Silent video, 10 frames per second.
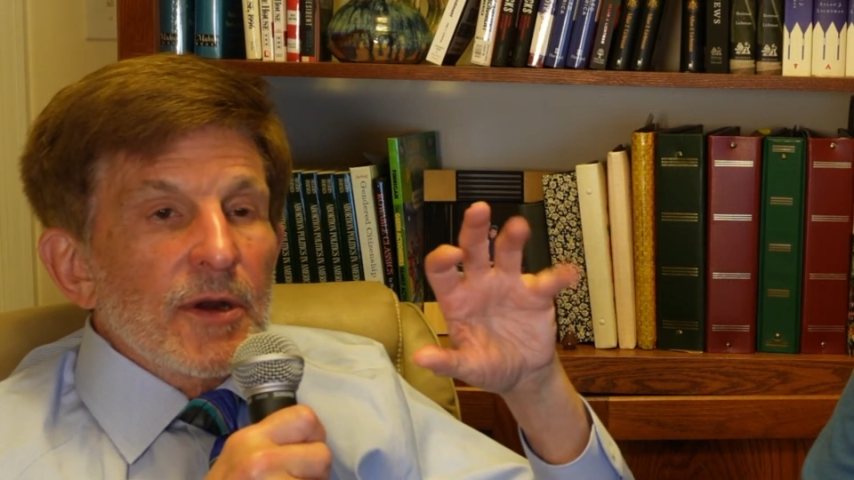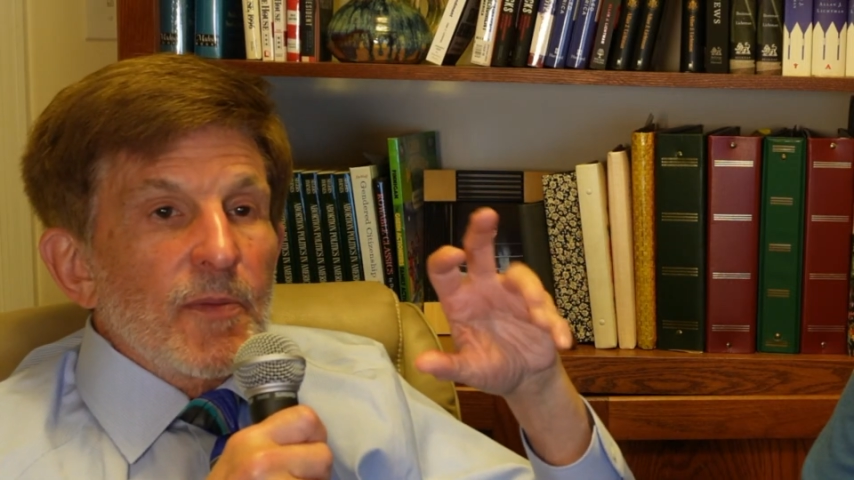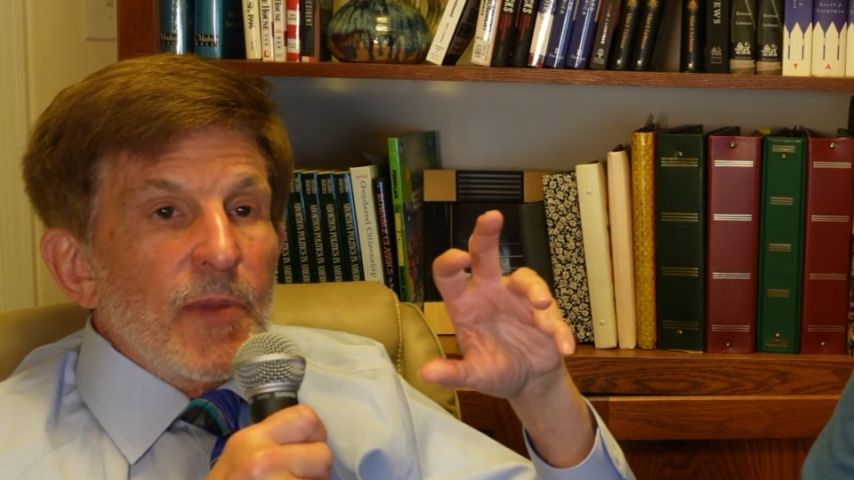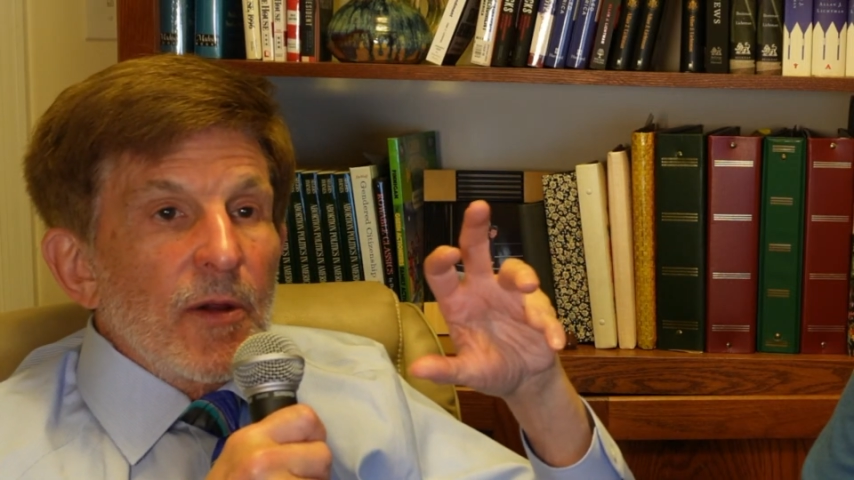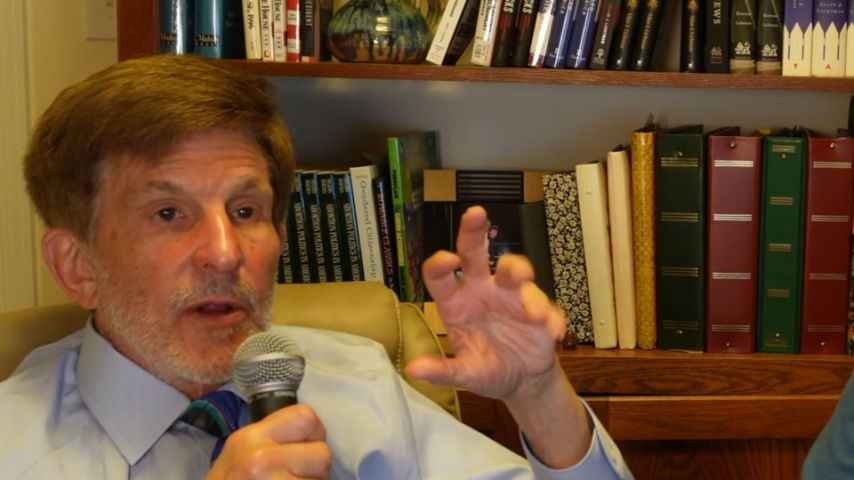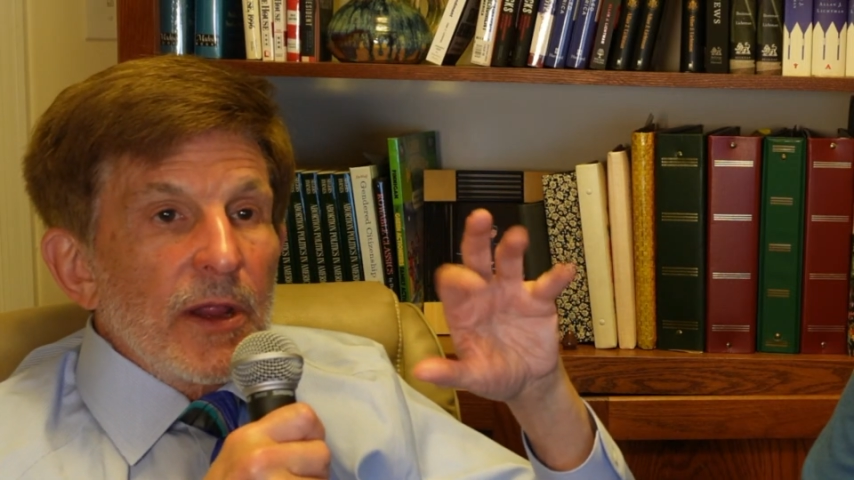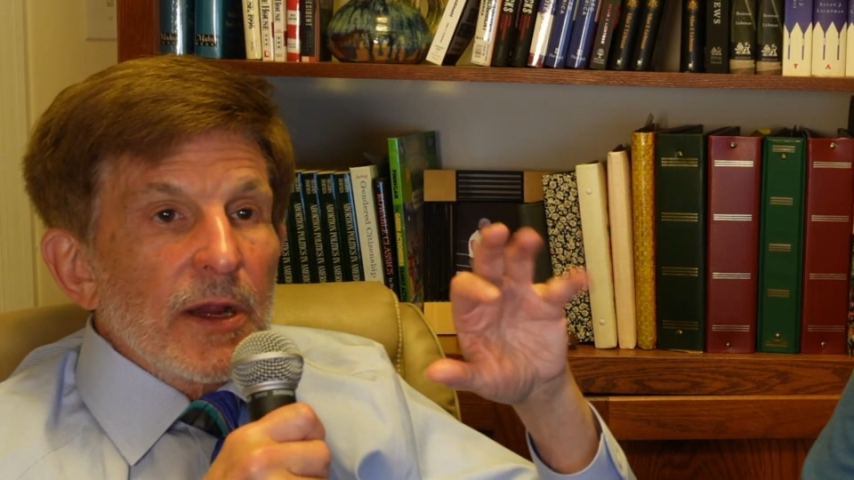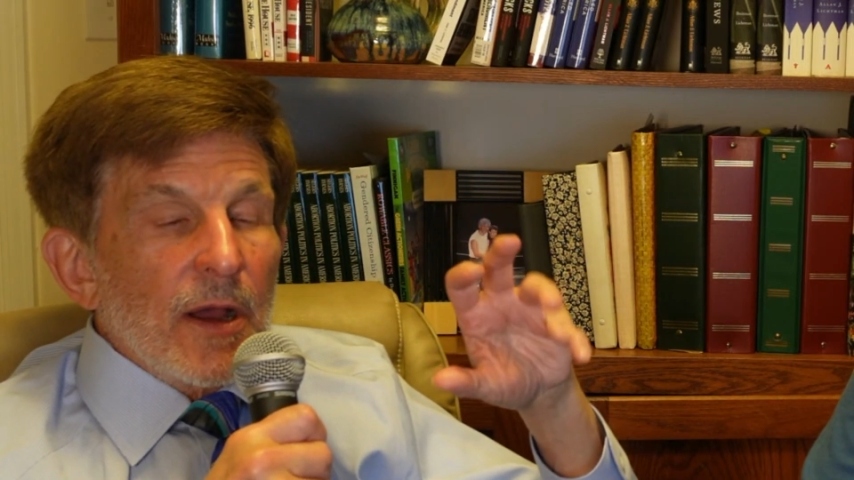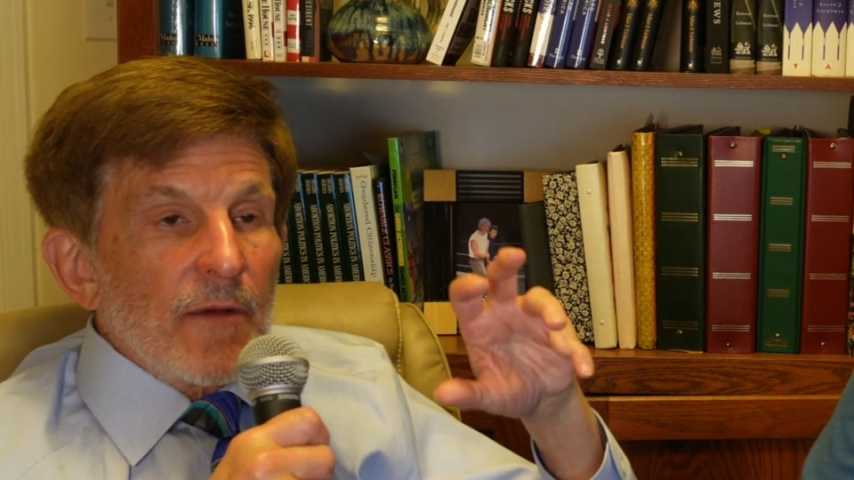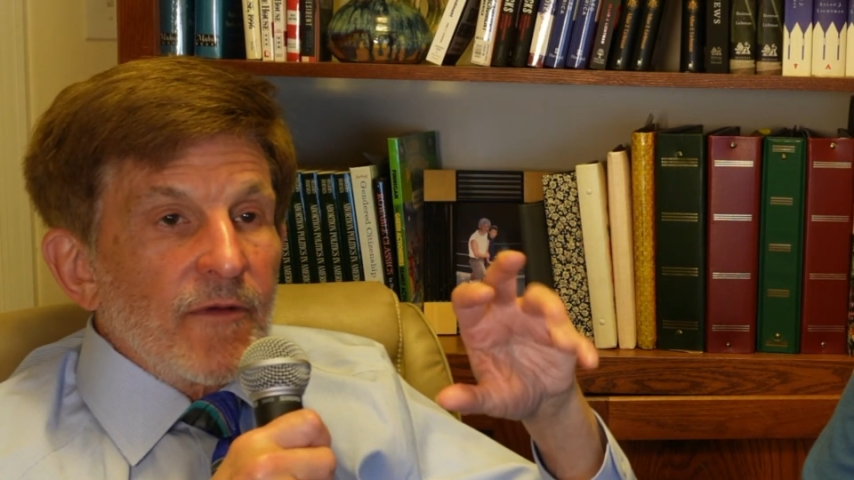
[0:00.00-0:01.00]
period
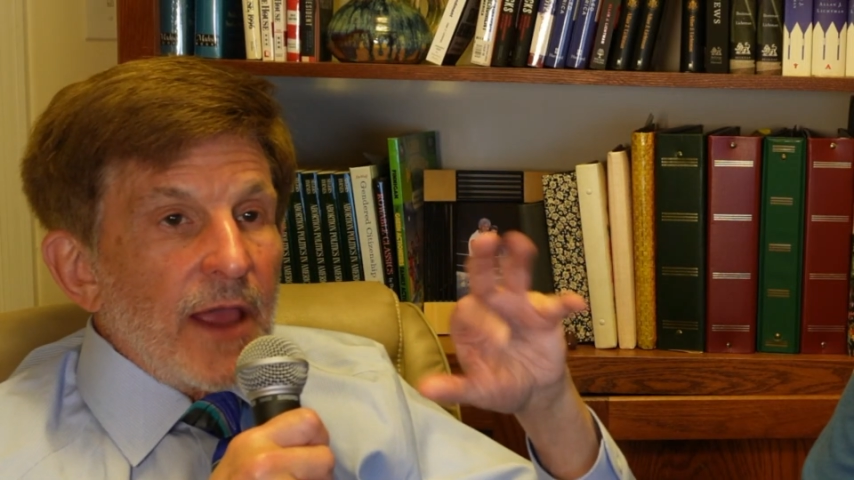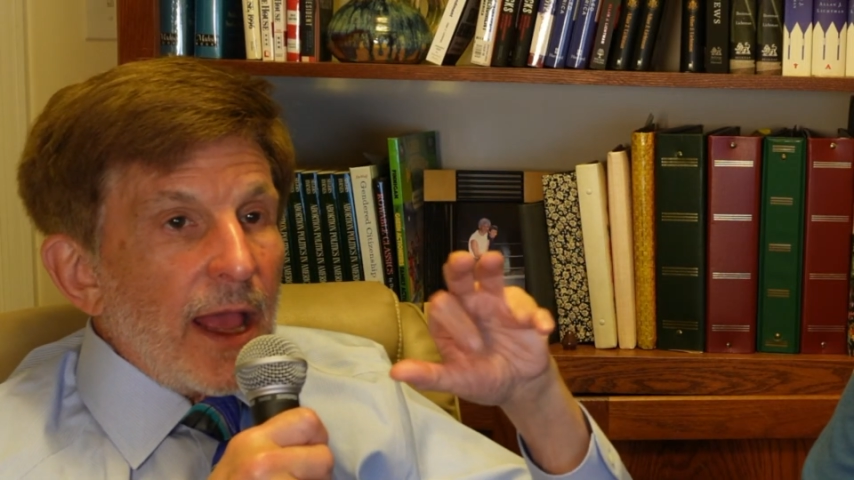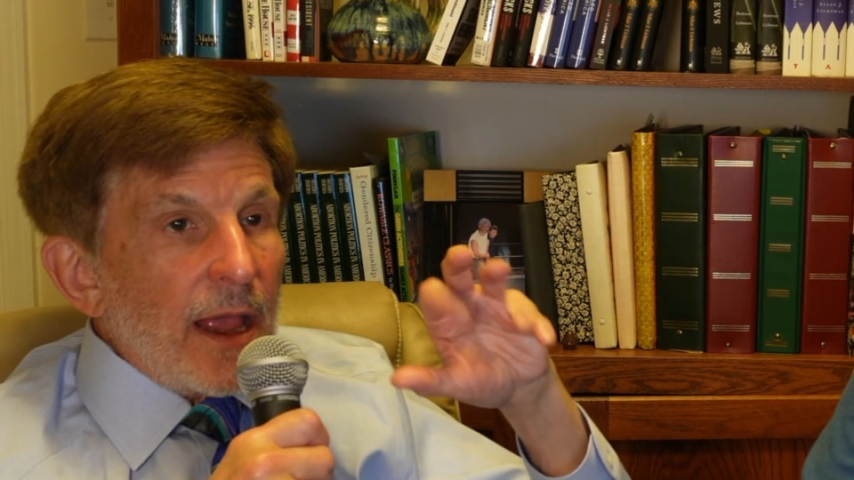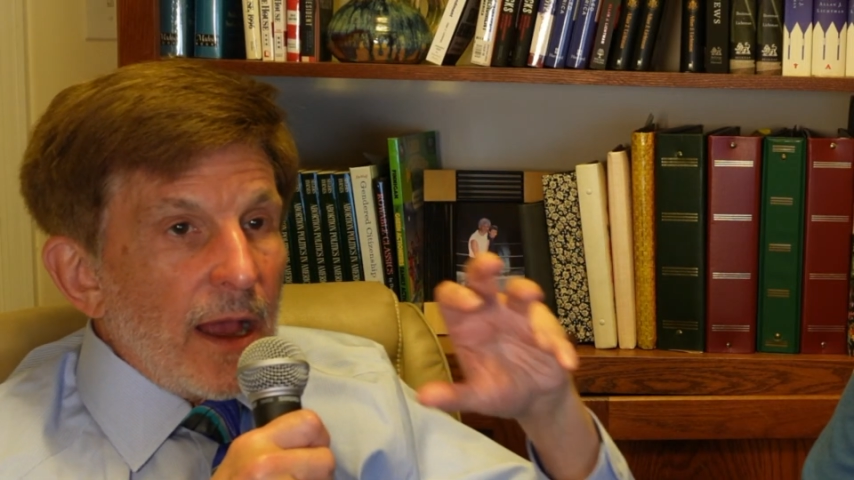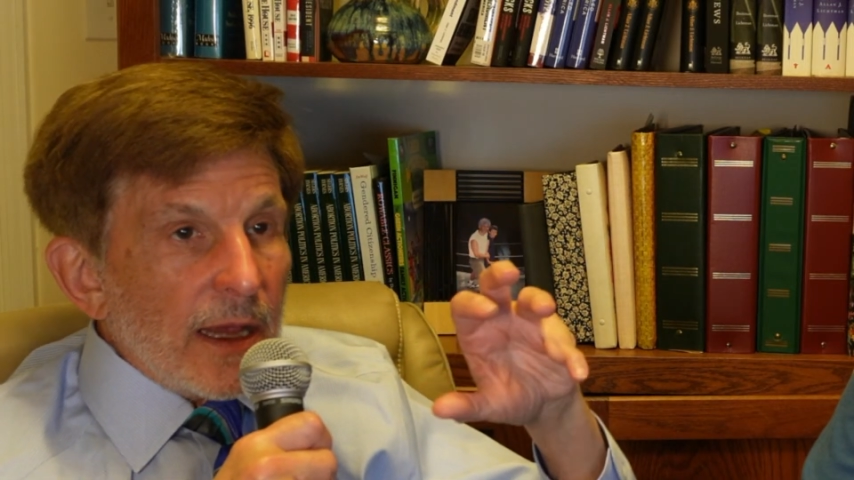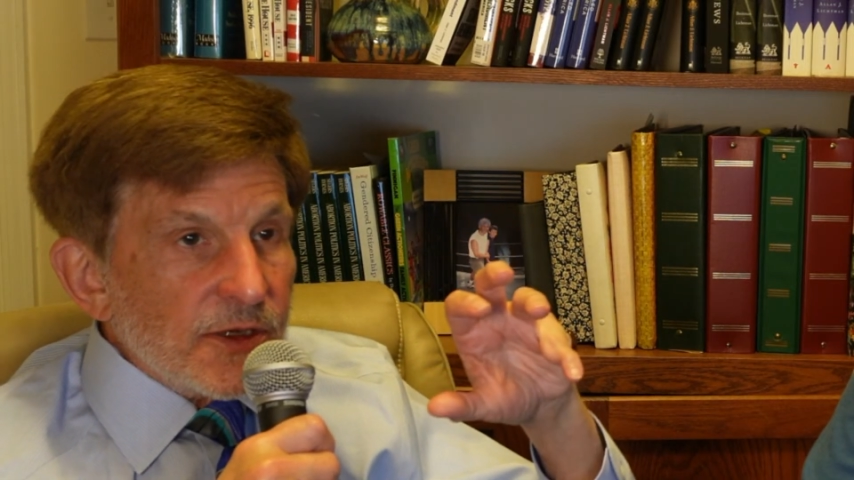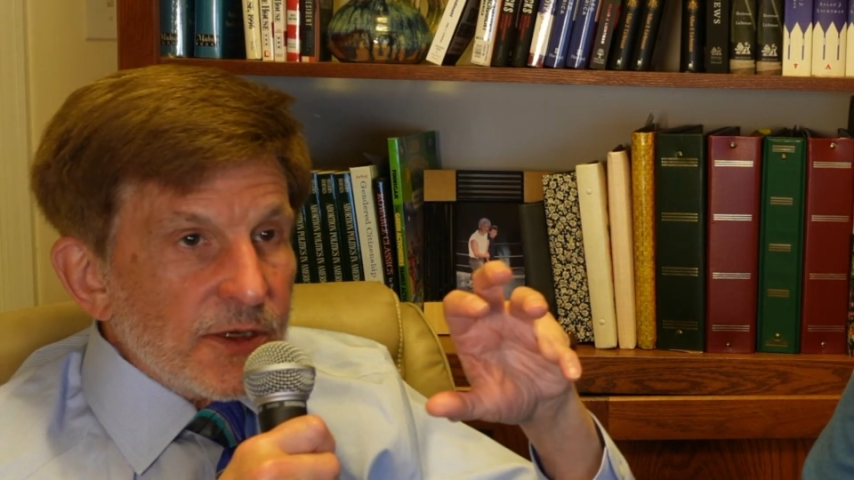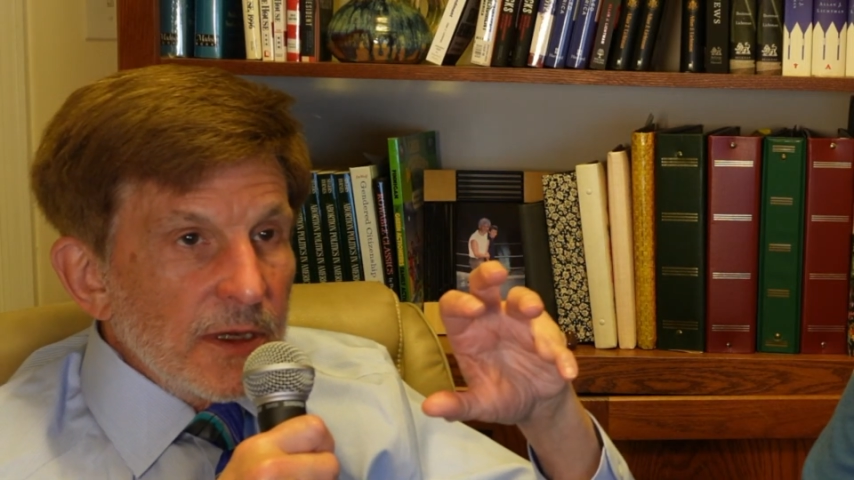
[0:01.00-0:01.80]
of chaos